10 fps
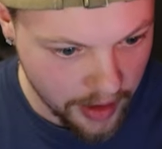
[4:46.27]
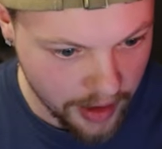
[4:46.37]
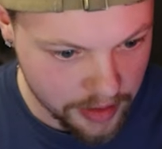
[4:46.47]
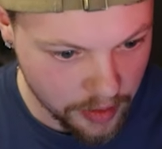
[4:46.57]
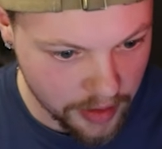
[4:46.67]
yeah,
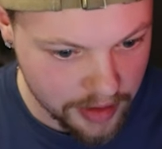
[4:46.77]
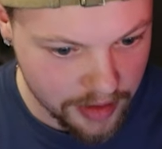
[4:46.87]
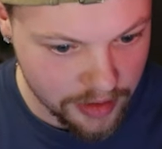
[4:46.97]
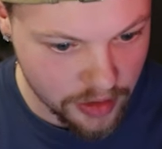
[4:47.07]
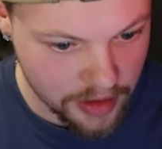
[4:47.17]
so this
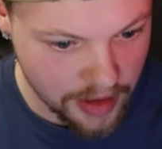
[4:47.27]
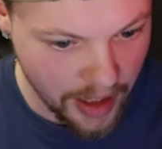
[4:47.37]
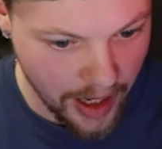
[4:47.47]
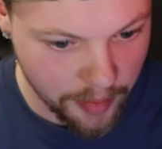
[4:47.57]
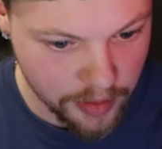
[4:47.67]
is just
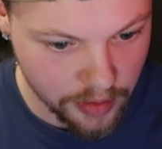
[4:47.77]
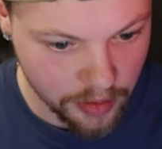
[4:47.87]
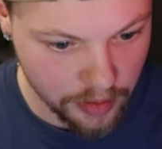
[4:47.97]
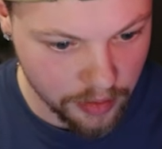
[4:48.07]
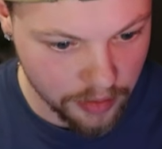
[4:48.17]

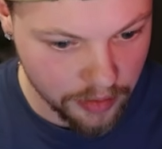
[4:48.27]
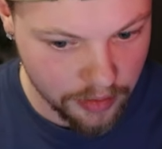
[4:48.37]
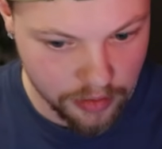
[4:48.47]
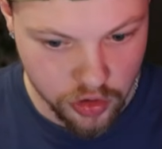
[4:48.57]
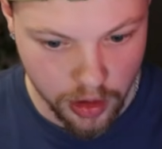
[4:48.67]
absolute
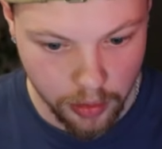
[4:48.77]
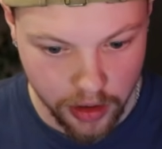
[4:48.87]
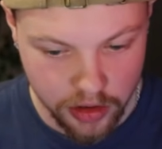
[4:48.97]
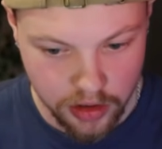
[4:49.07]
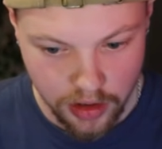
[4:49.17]

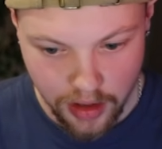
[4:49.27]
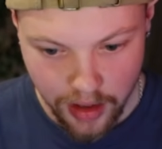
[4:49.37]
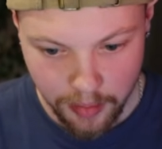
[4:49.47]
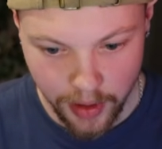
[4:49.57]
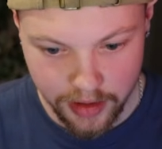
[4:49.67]
gibberish,
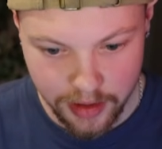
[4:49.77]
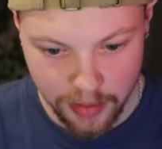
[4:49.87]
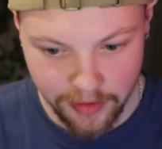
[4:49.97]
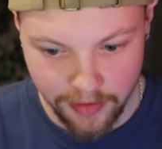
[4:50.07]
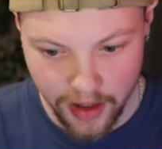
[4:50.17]
but to
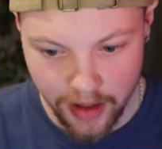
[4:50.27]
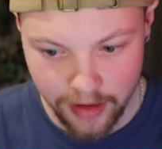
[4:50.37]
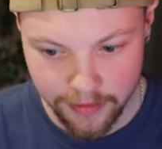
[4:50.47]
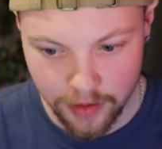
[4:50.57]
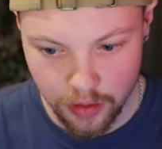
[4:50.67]
be fair,
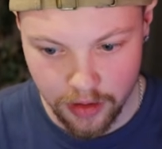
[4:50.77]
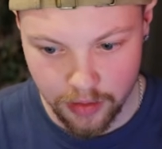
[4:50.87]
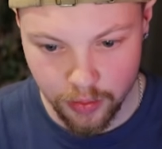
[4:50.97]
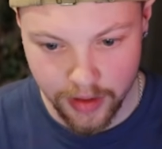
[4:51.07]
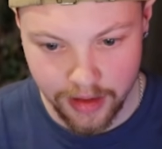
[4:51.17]
if you could
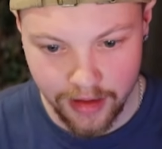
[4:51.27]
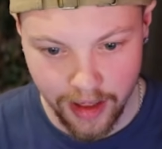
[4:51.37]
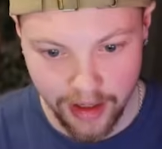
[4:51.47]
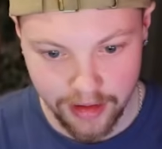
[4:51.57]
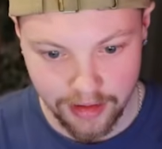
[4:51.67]
read
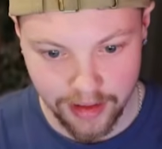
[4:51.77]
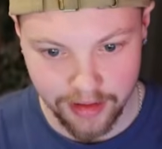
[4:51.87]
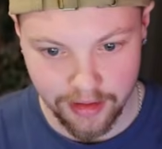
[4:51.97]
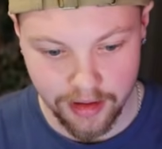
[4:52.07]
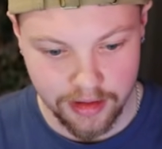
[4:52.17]
that
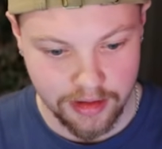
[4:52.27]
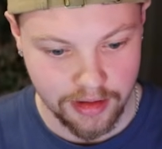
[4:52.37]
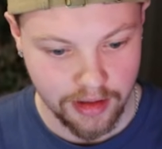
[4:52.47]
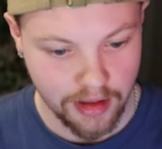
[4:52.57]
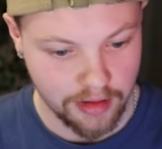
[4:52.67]
like this,
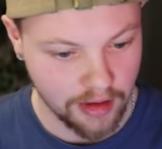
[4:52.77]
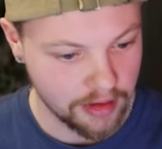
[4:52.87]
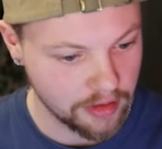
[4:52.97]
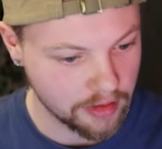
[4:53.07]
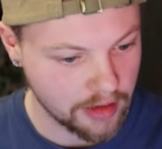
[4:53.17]
then
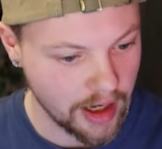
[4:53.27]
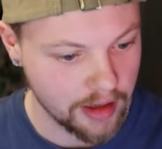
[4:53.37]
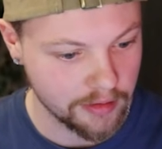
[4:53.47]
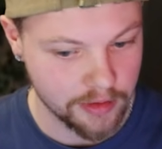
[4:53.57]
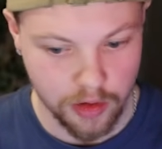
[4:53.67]
you're kind
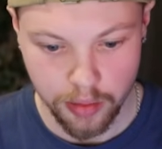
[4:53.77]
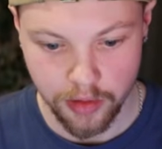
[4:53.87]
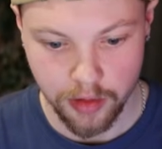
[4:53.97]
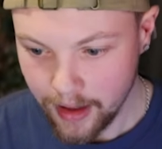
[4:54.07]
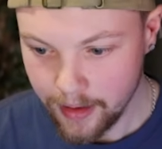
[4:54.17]
of
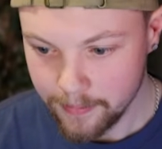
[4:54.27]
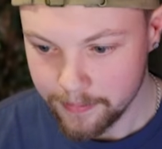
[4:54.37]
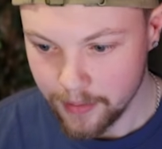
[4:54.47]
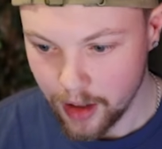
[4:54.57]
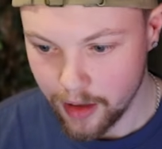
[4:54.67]

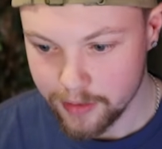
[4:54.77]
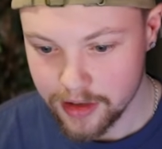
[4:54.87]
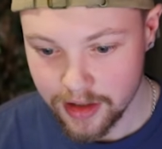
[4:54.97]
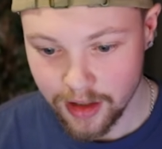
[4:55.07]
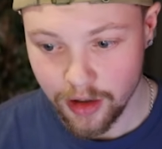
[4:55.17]
superhuman.
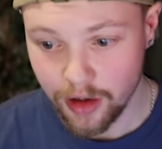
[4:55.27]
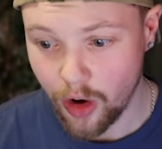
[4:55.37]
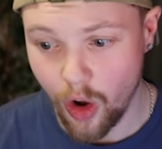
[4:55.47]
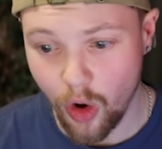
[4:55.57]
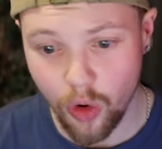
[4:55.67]
Obviously I
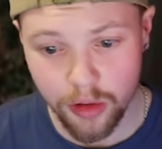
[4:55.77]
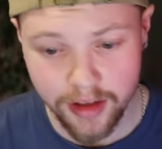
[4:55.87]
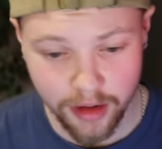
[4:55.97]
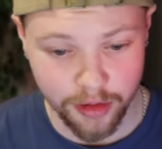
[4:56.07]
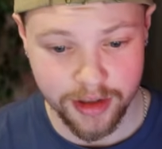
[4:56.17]
got all
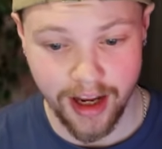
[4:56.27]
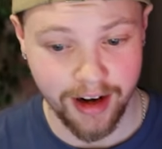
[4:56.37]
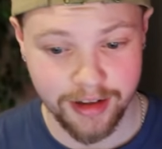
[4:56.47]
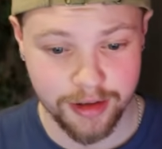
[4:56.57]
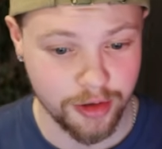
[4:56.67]
the other
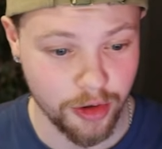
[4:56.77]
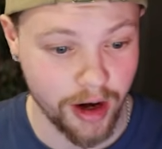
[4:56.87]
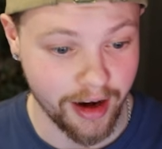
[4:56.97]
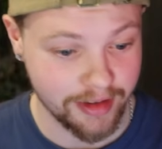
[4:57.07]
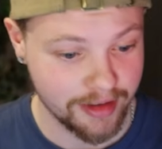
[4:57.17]
text
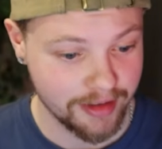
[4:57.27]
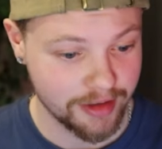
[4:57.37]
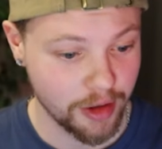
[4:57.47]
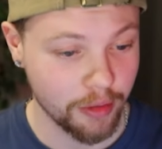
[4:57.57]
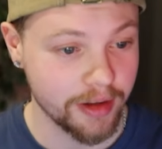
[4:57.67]
correct.
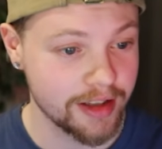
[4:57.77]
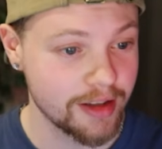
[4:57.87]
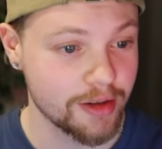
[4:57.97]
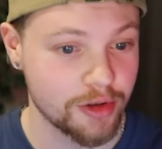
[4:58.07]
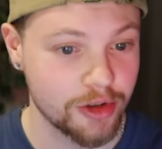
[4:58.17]
So this
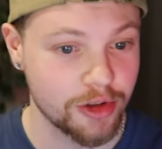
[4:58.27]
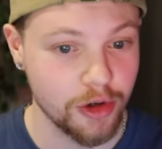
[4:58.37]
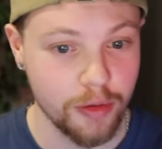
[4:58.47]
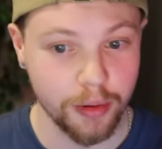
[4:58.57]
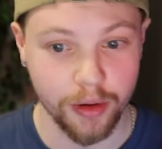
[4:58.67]
is
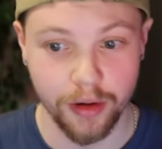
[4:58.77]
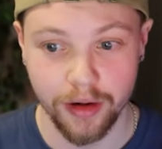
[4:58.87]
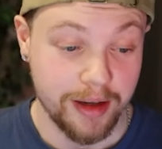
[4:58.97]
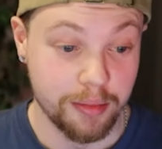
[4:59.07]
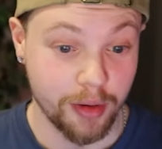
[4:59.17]
super
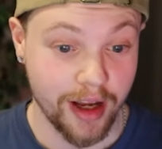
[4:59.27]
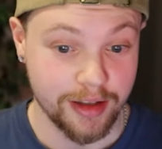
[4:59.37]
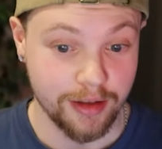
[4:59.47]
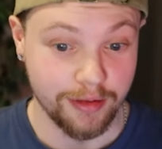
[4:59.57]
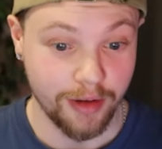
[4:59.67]

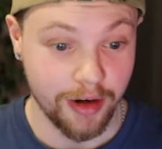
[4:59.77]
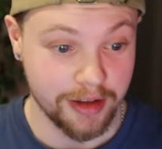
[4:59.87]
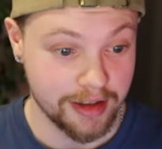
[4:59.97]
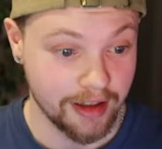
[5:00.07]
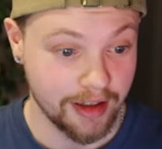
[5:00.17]
impressive,
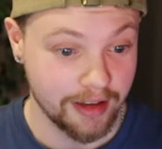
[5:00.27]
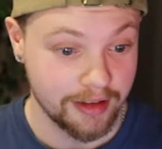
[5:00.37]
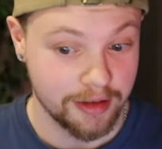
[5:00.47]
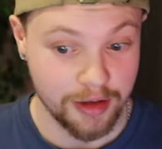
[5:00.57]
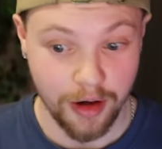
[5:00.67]
honestly.
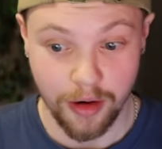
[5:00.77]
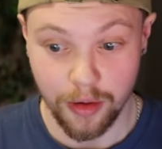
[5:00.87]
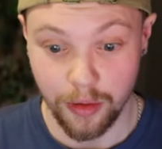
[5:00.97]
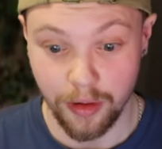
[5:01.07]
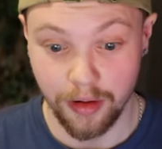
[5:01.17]

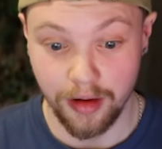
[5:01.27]
So